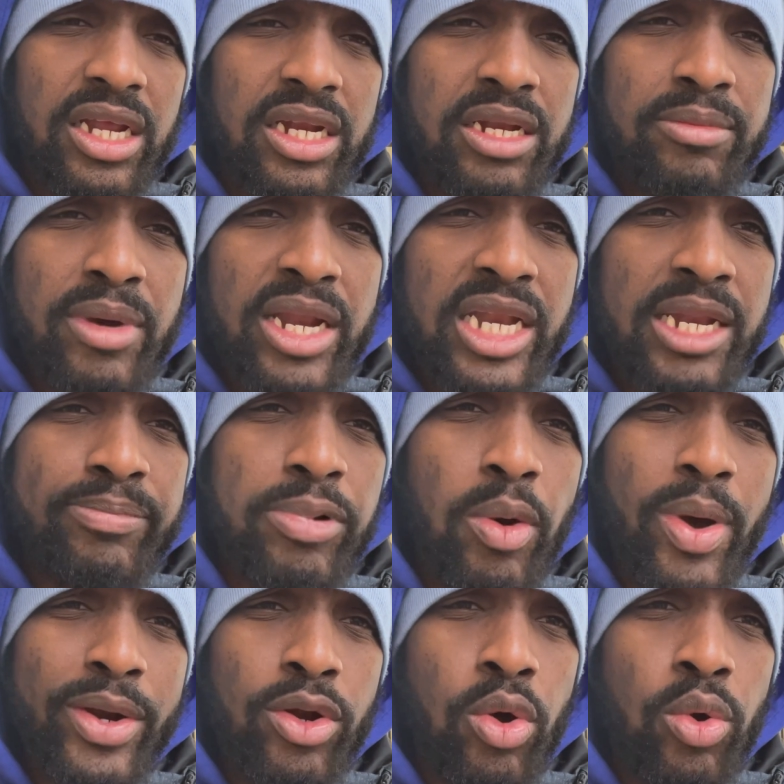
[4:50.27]
the man in
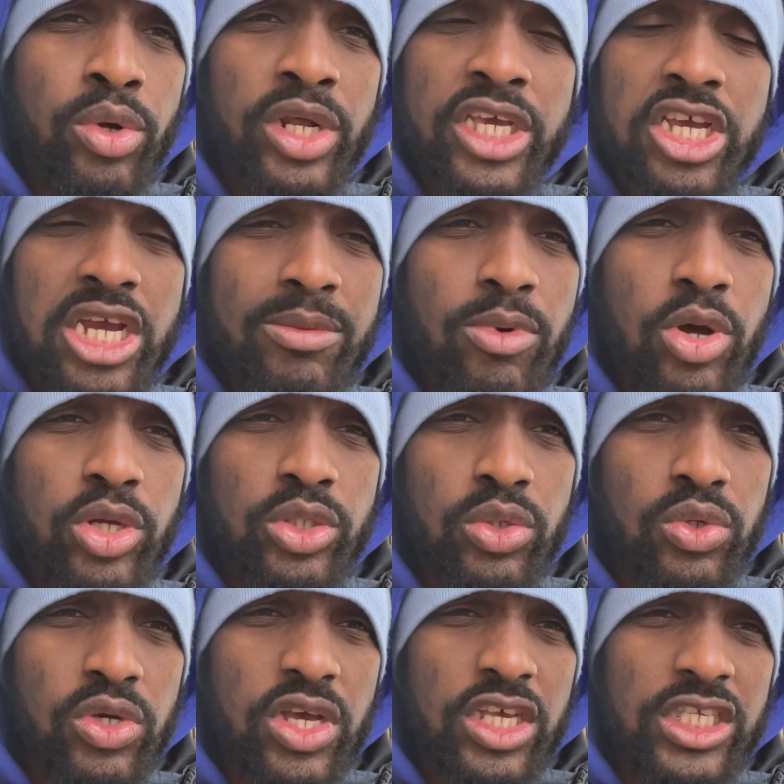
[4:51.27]
power now, I care about
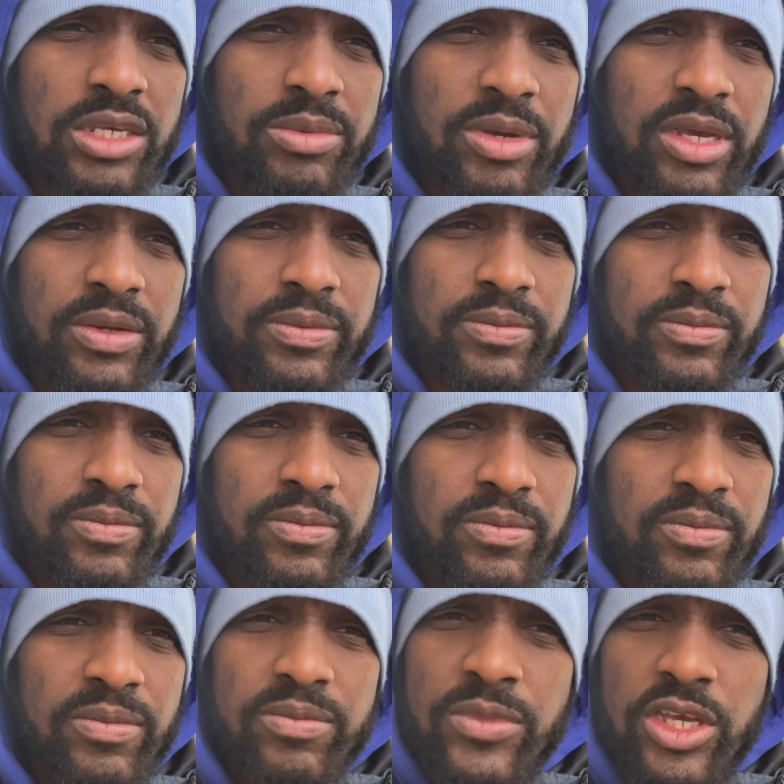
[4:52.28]
you. You see me?
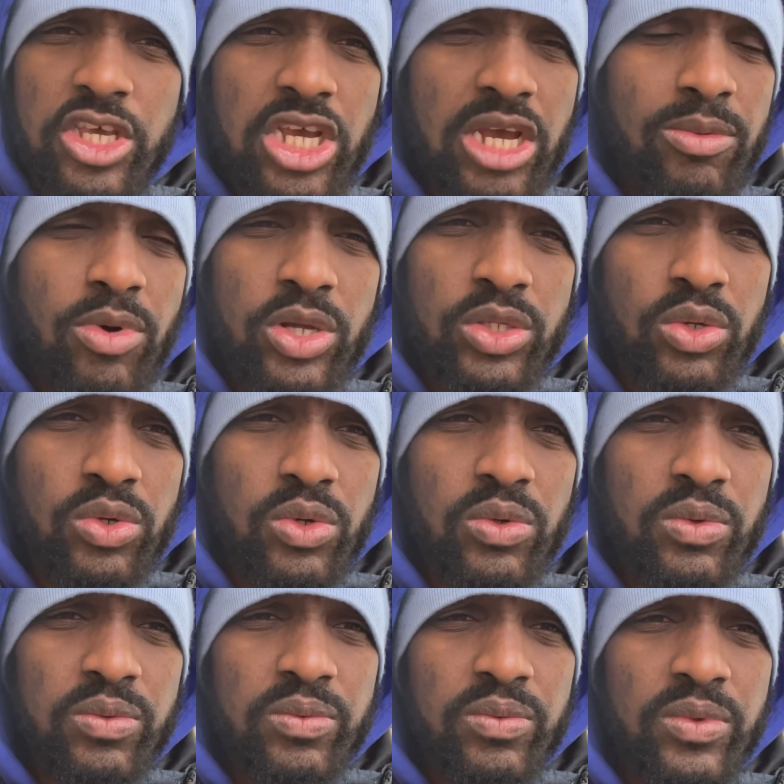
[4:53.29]
I care about you.
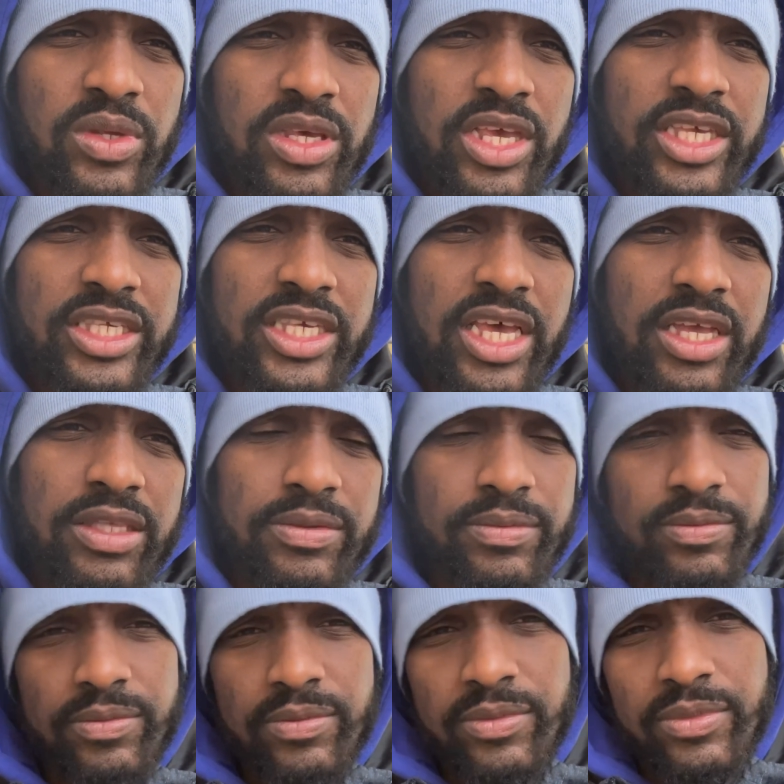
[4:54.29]
You see it?
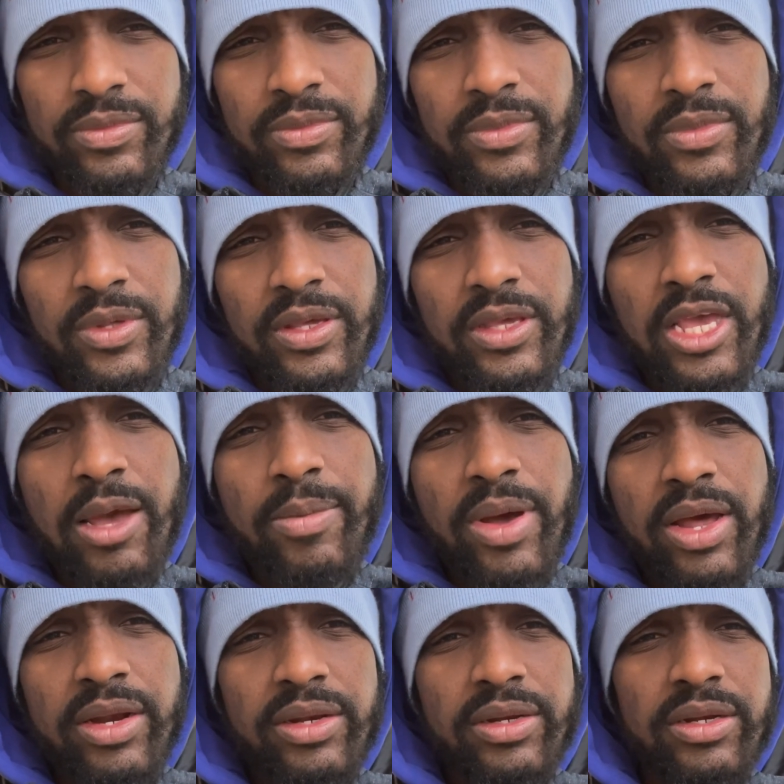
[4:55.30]
Yeah,
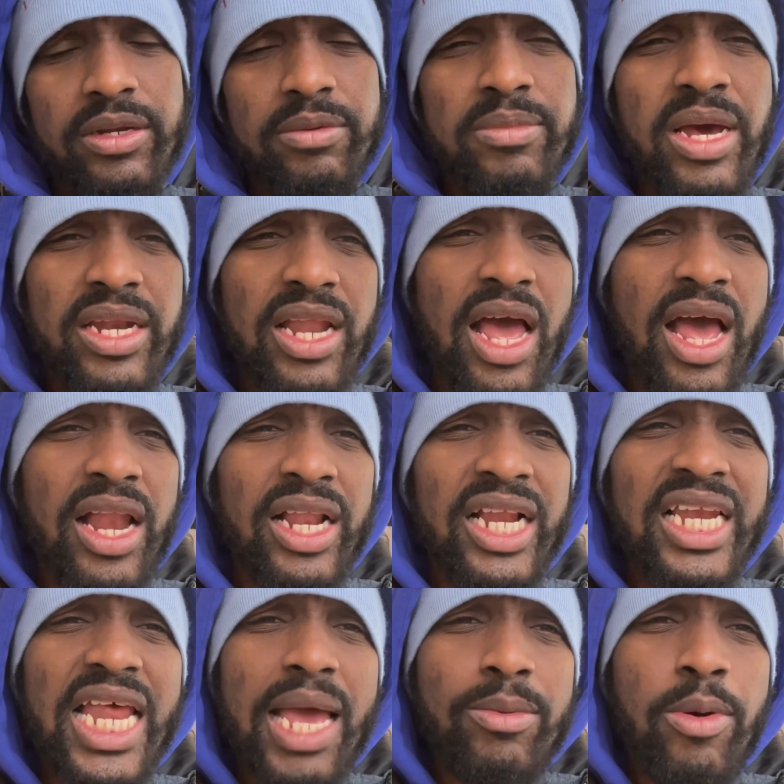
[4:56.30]
man. Man, I'll
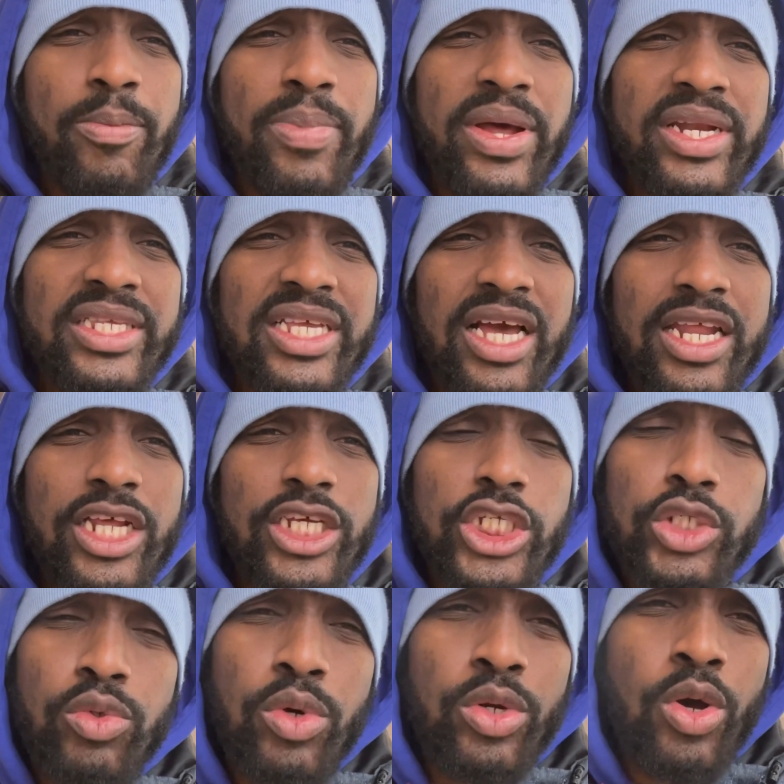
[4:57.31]
climb up and the thing and I
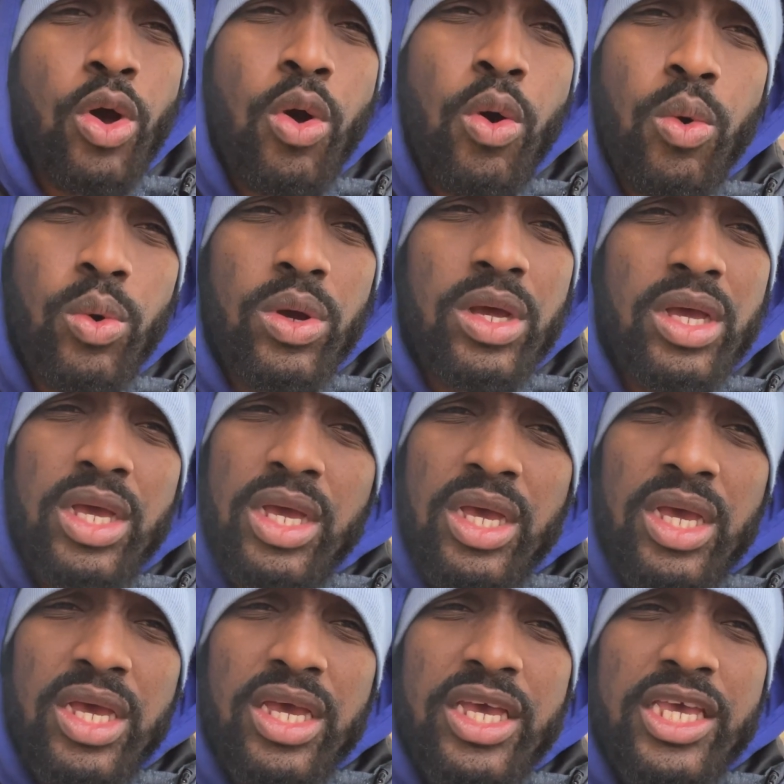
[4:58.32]
show you how
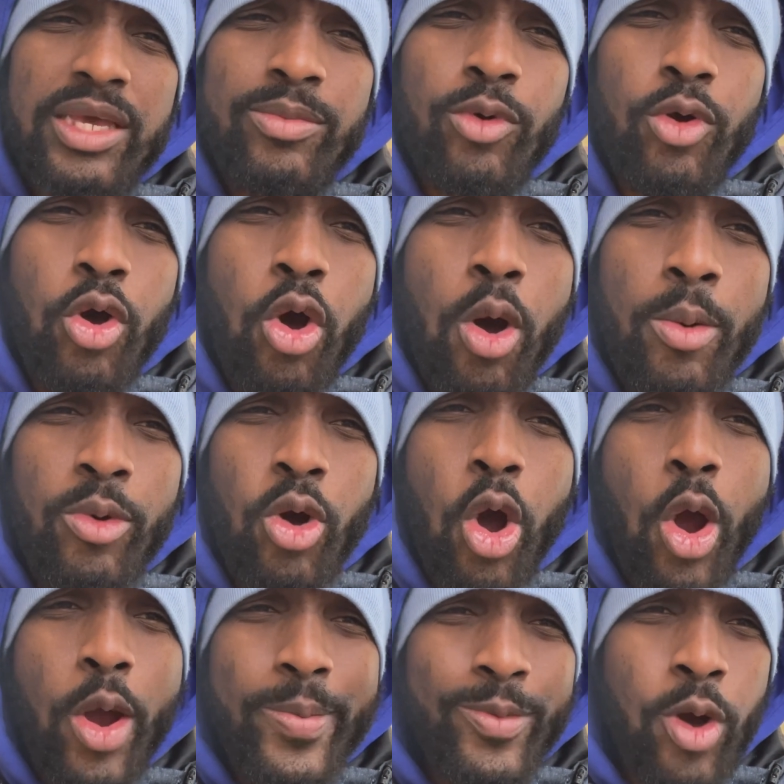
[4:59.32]
him, how,
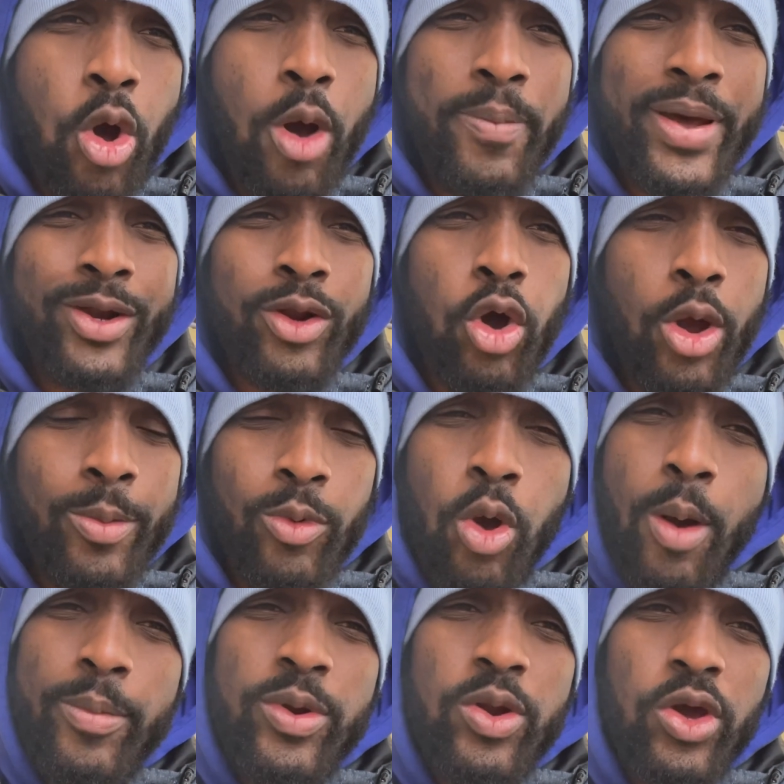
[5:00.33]
how him go up and how him
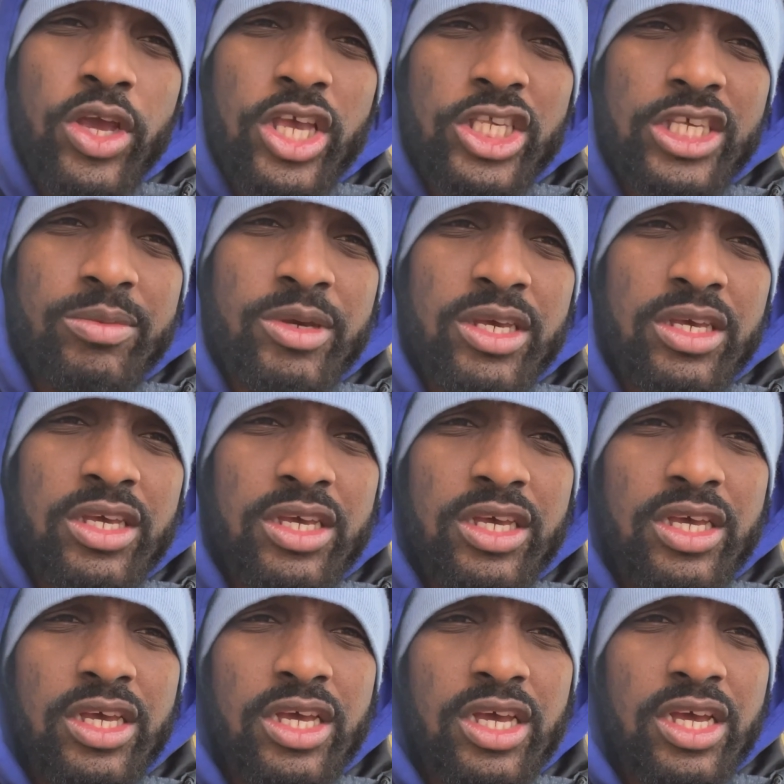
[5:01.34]
come down. You see me?
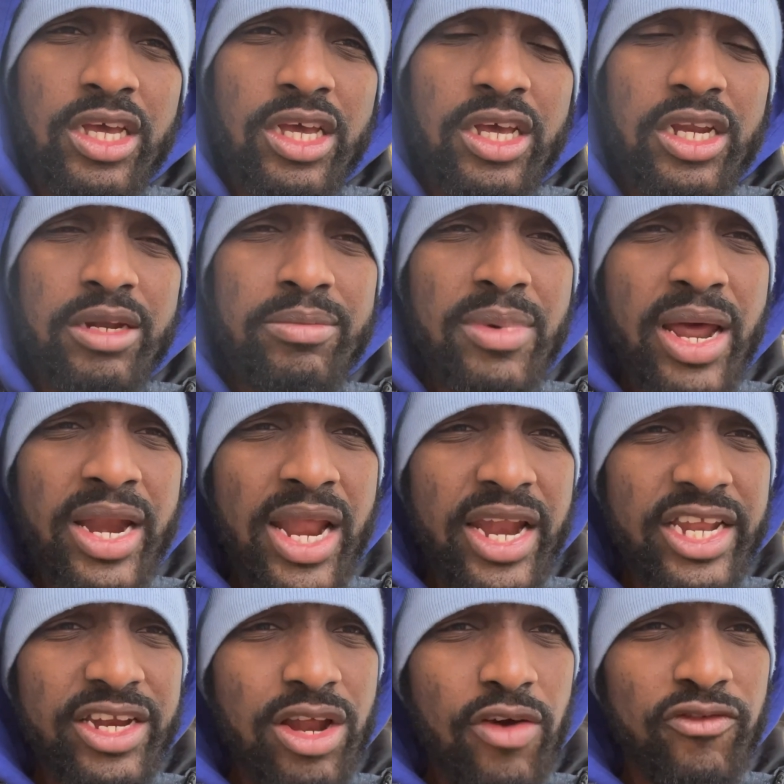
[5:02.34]
The man
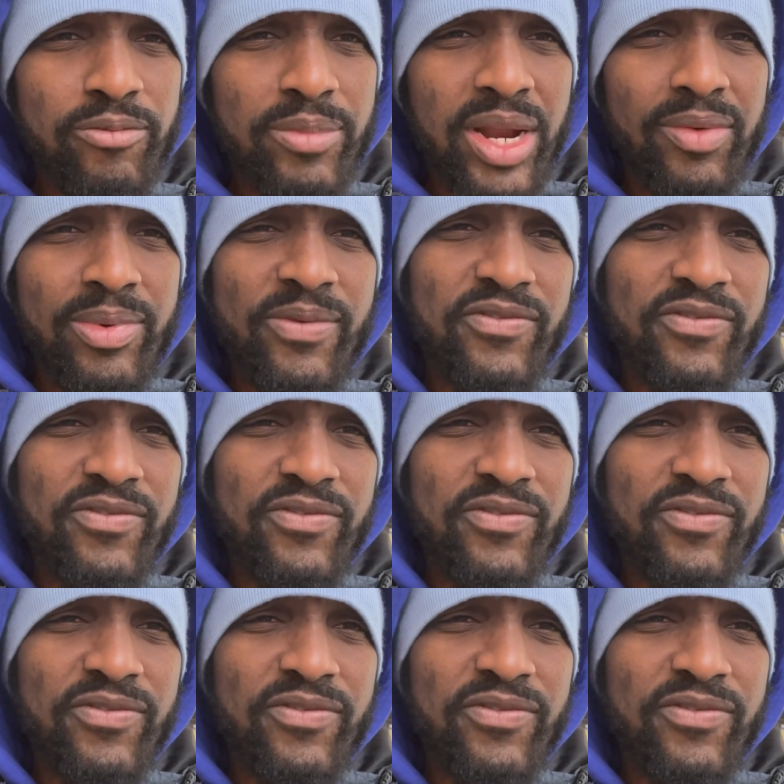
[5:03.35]
had enough man of him